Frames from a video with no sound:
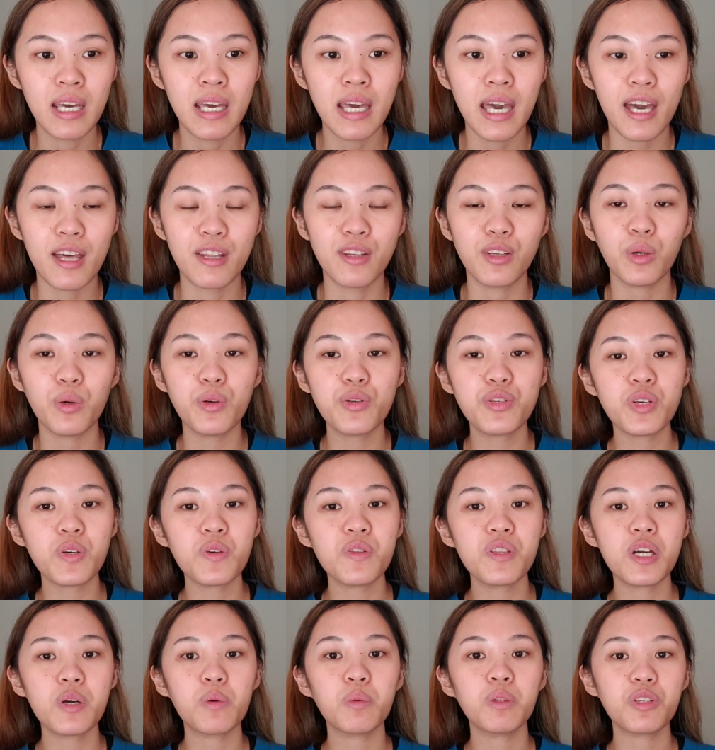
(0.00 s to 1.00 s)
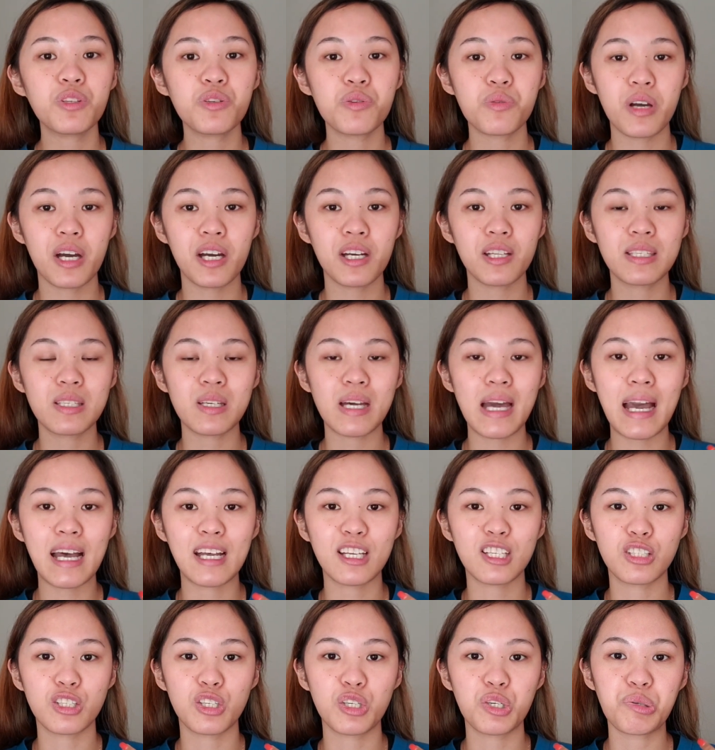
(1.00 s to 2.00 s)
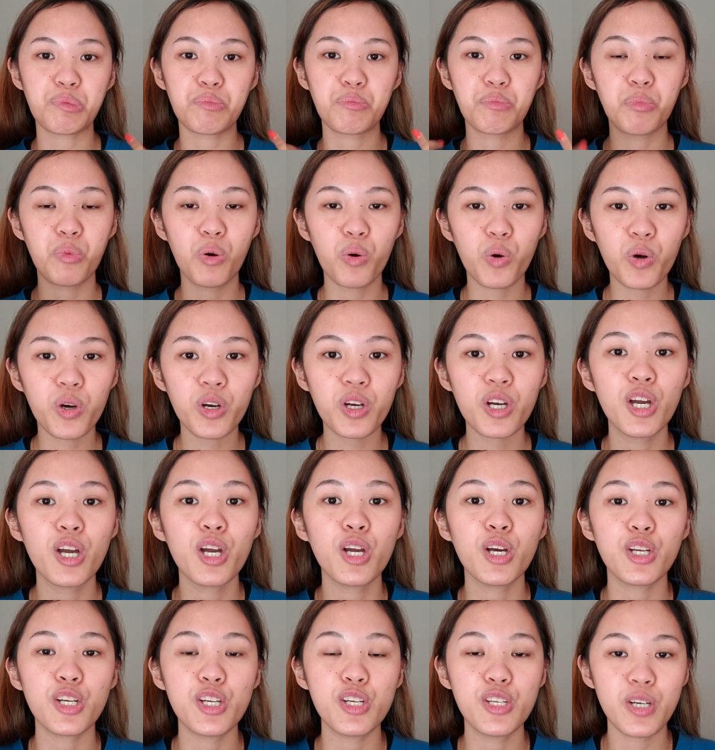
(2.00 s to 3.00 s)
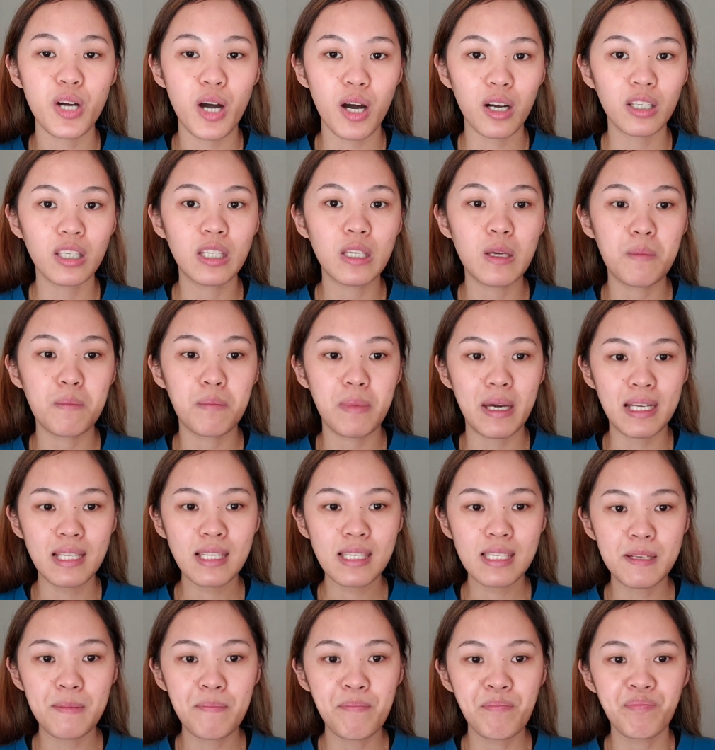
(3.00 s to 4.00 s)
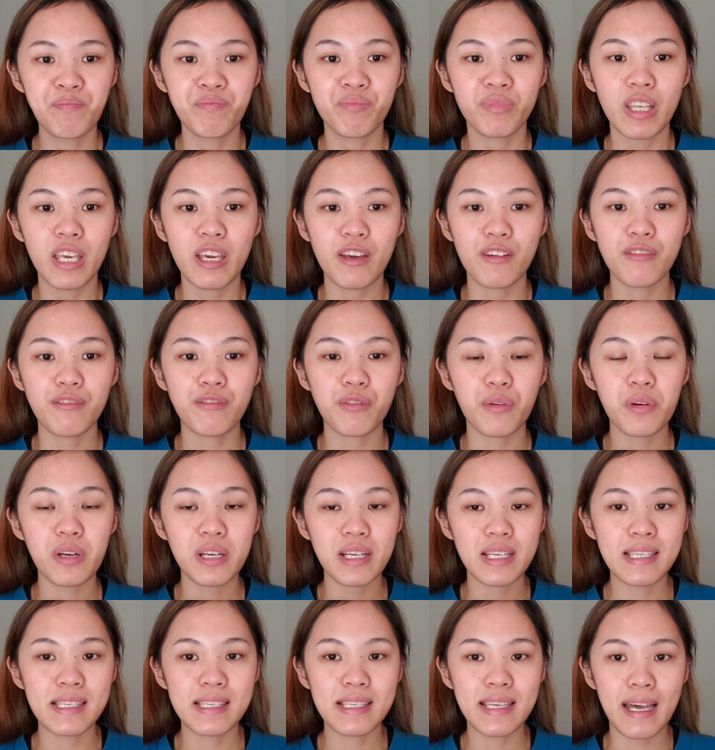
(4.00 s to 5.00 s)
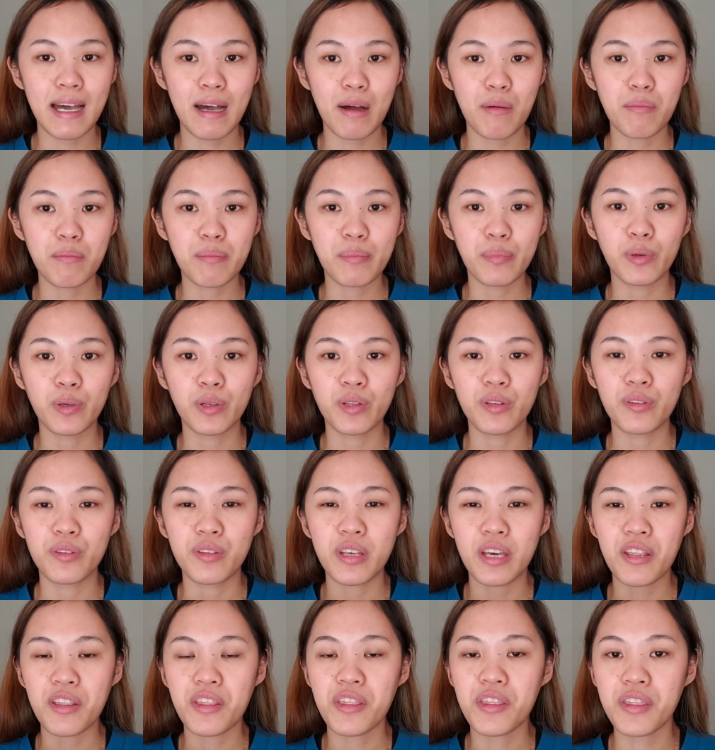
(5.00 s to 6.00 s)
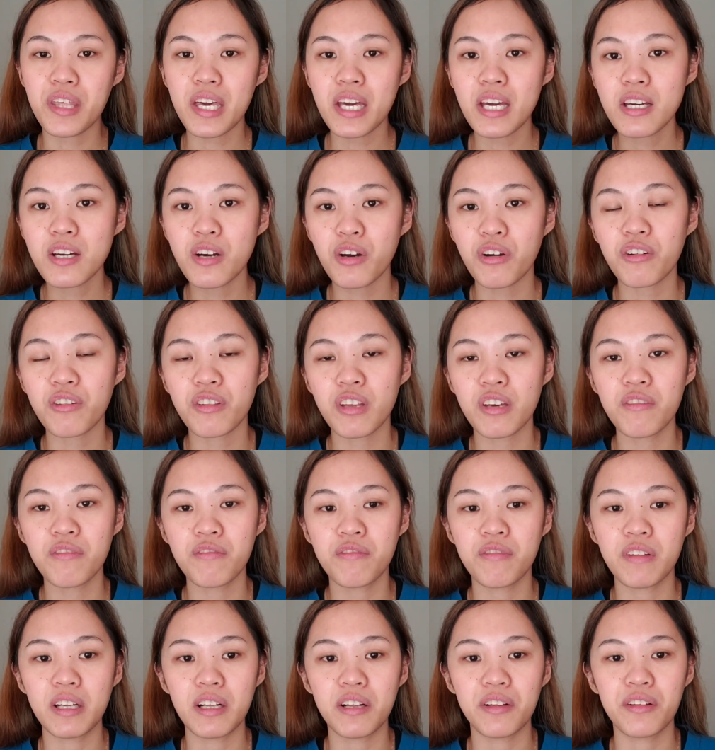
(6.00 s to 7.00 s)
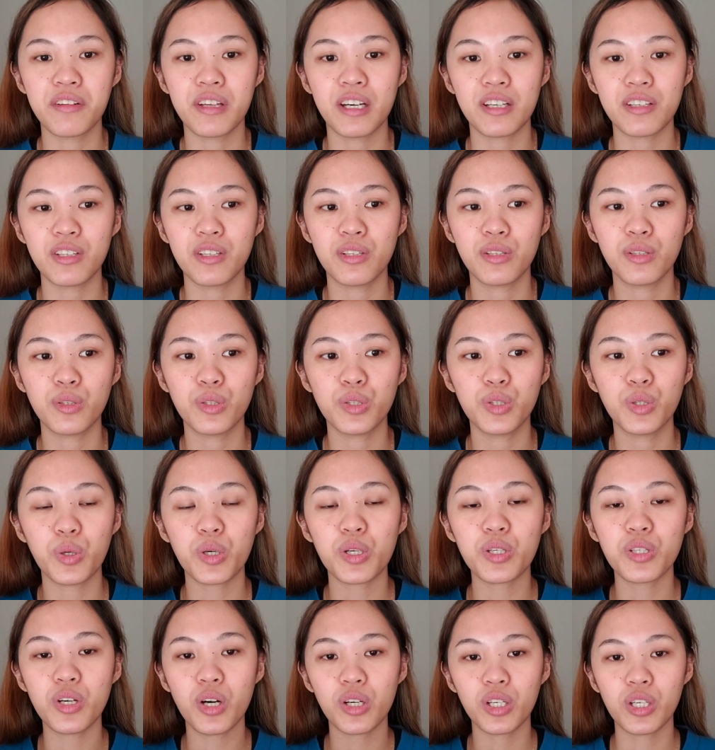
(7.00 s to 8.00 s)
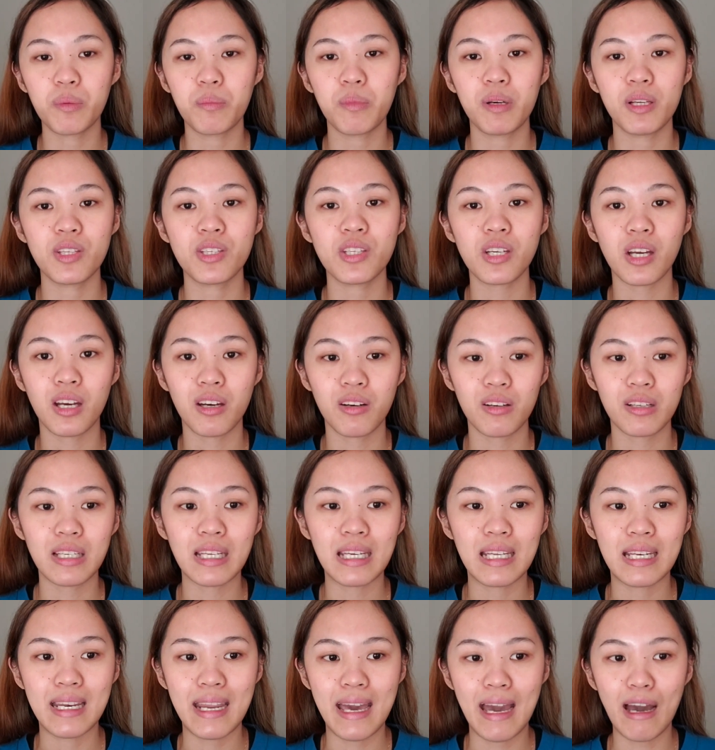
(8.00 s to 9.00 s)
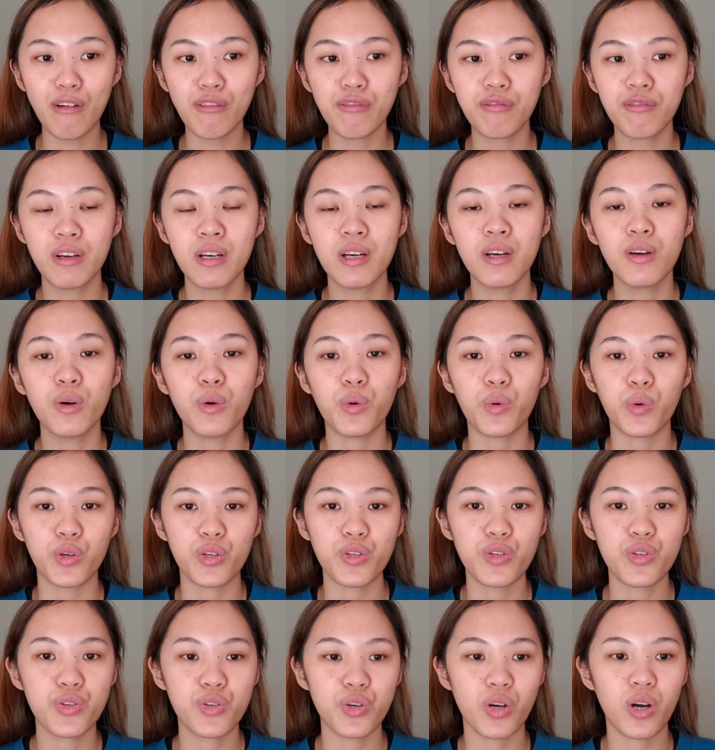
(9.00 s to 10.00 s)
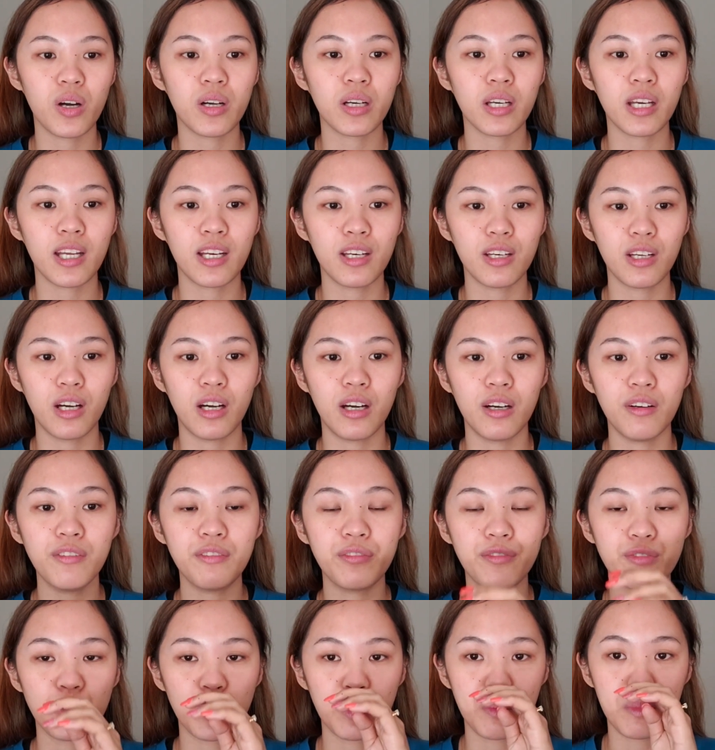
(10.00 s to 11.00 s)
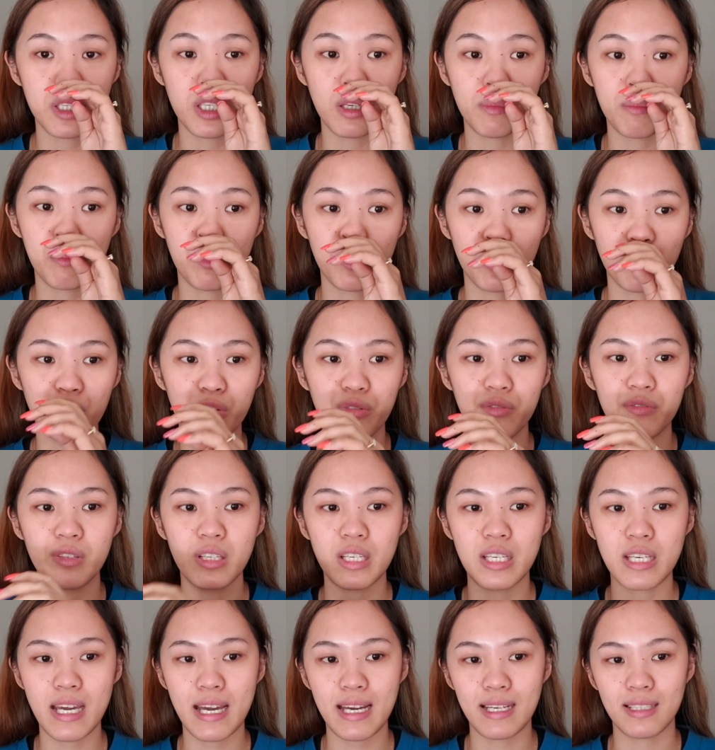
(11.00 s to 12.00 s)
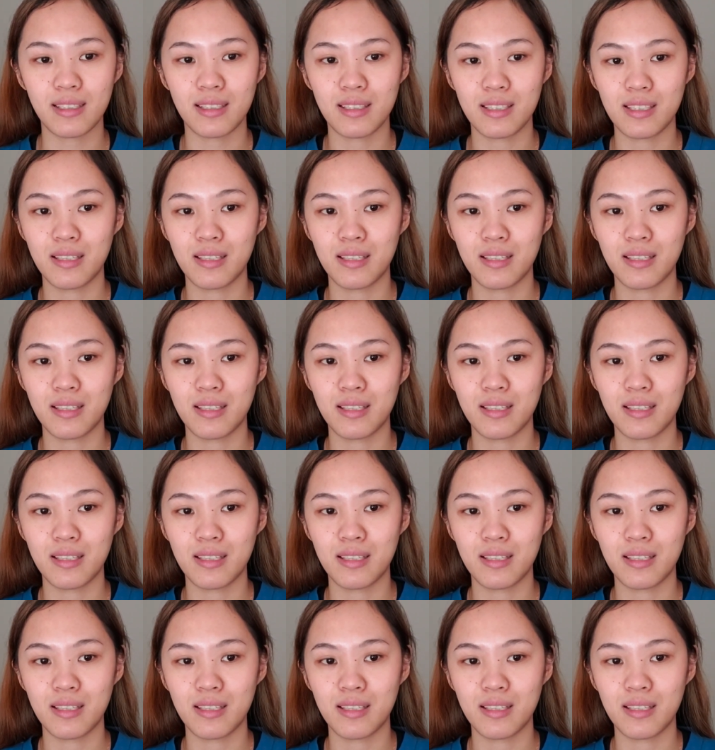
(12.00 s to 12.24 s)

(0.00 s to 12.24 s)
And also they will try to ask you more documents if, for example, they think or they feel that your documents aren't enough or strong enough to be approved yet.